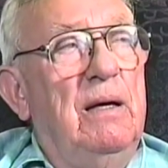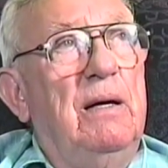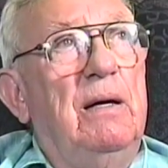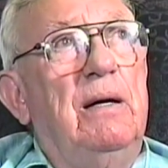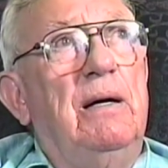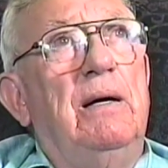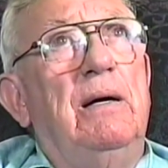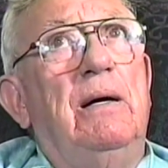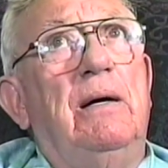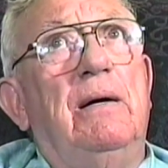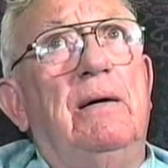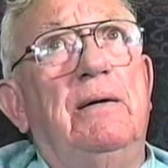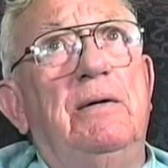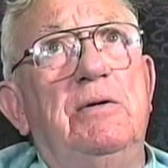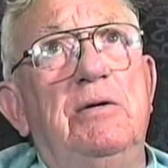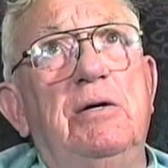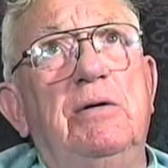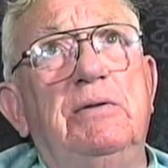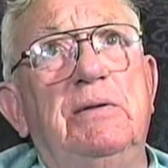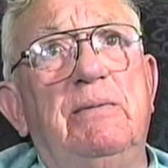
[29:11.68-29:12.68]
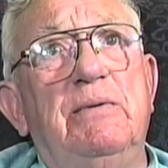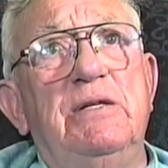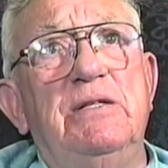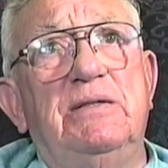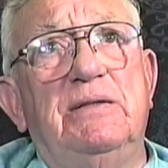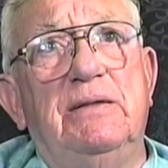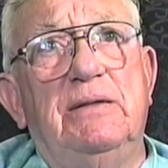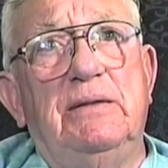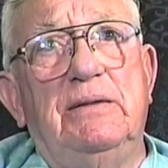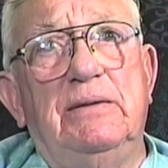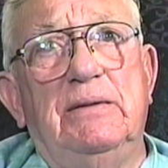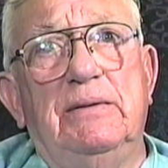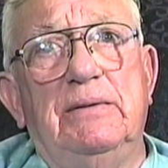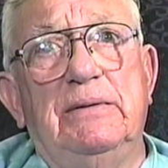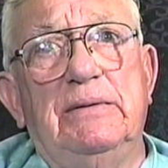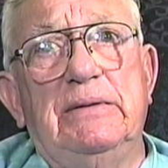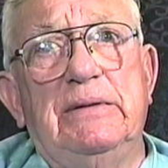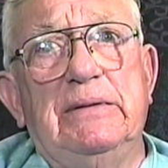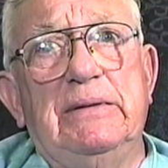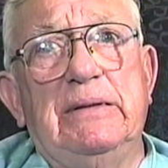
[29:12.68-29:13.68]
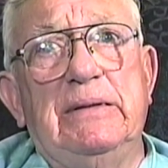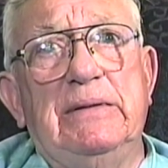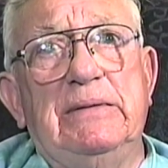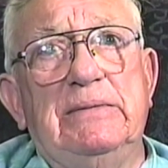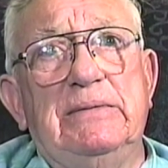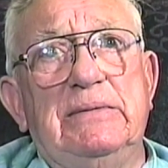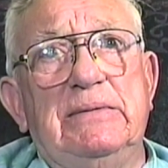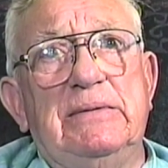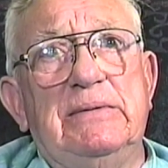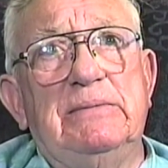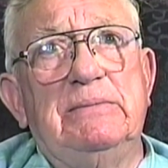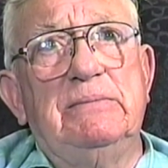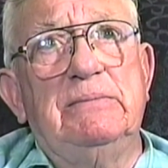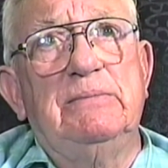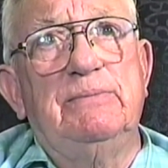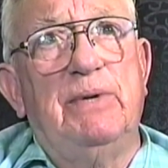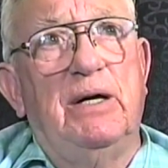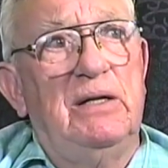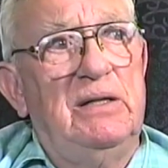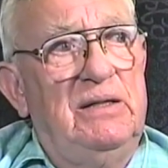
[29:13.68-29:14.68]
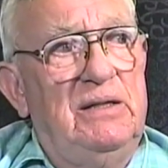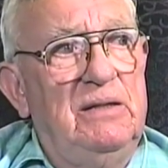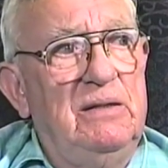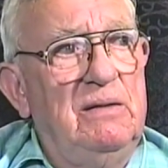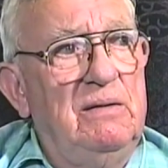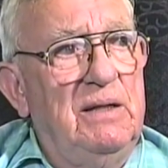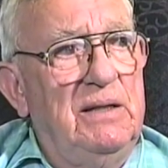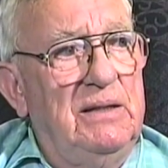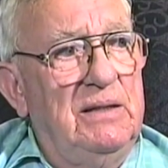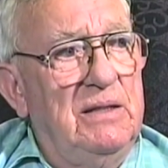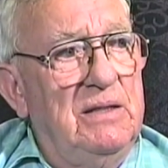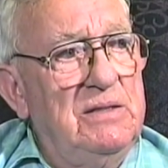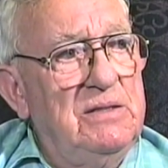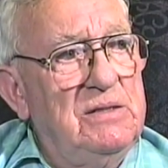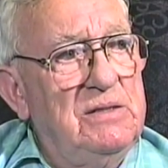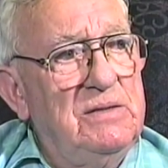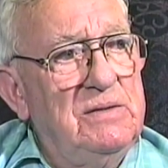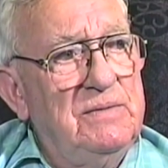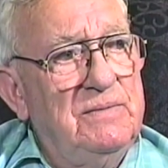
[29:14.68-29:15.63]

Uh, let me see, uh, mm, about a year, I guess.